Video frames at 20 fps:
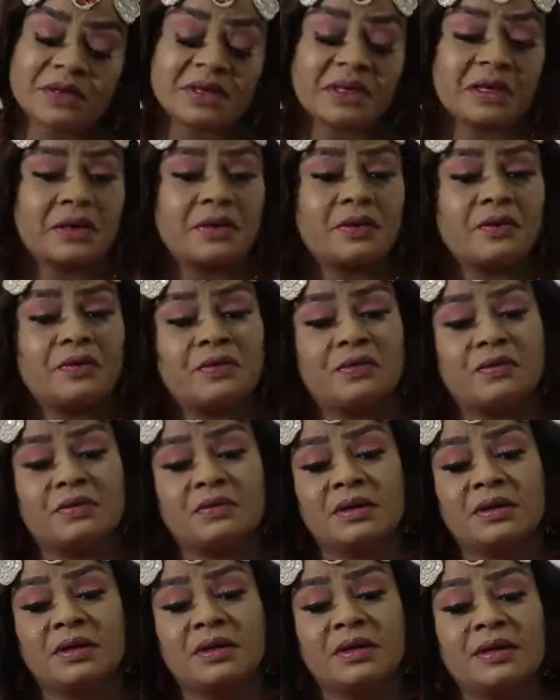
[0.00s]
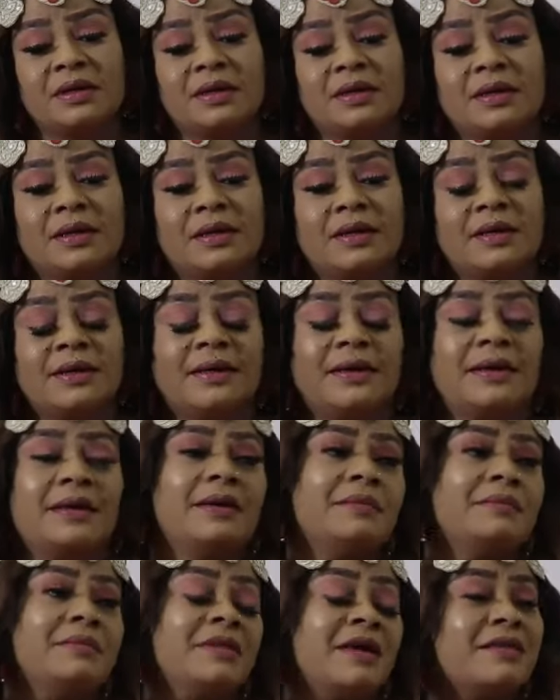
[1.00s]
Okay.
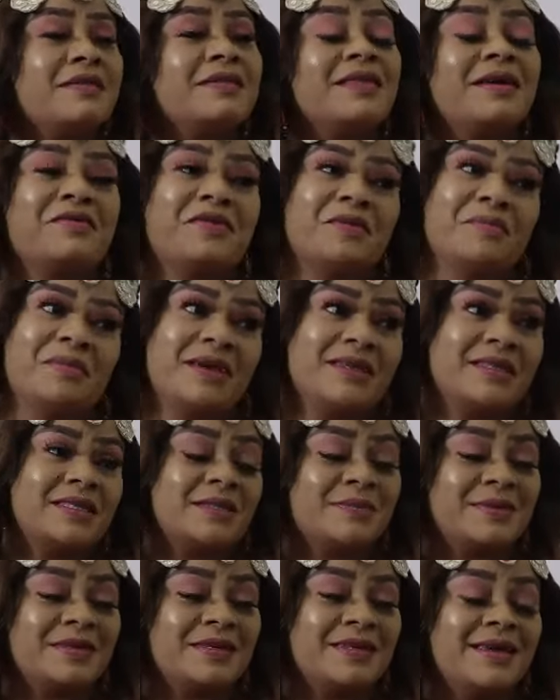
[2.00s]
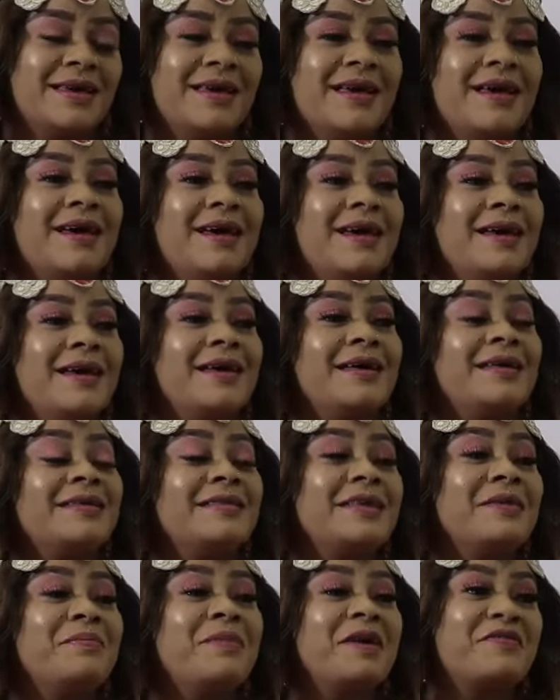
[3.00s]
That reminds me
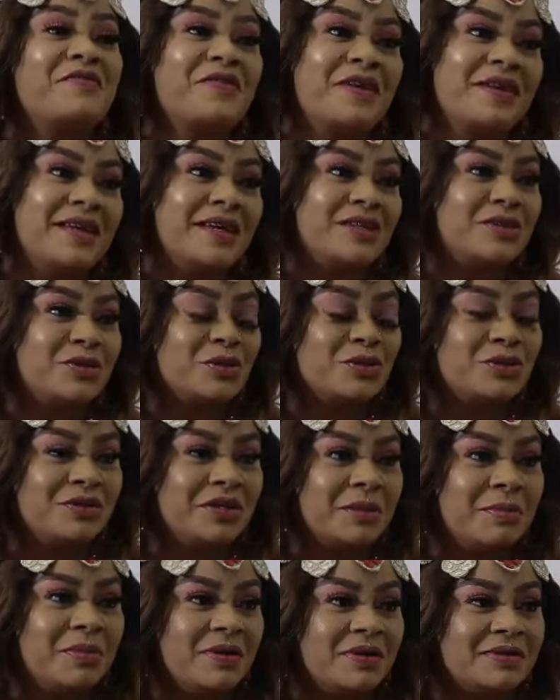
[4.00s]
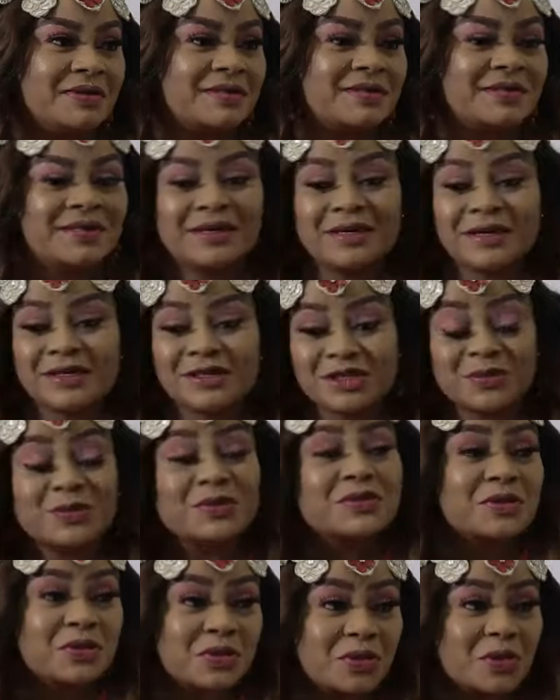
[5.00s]
that my friend I told you about,
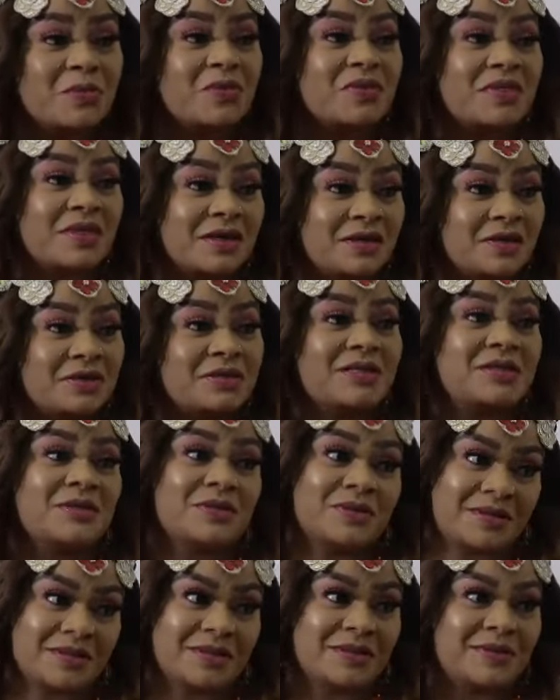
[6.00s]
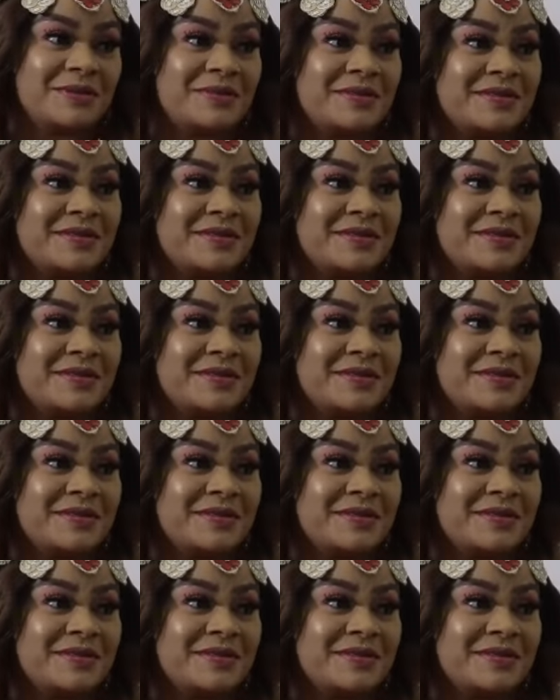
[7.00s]
she wants to come with her daughter to see